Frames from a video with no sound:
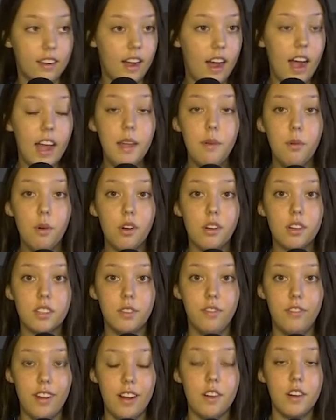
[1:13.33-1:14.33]
I worked
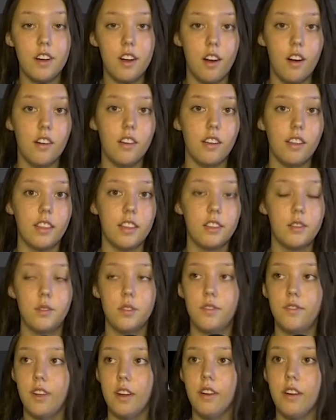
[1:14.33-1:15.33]
very hard on this. It
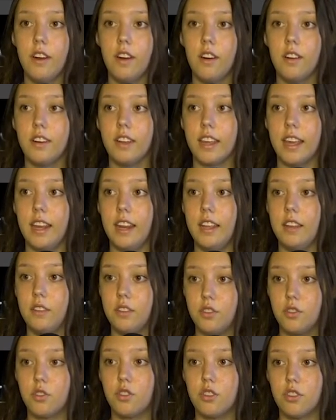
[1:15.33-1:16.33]
was very hard to get it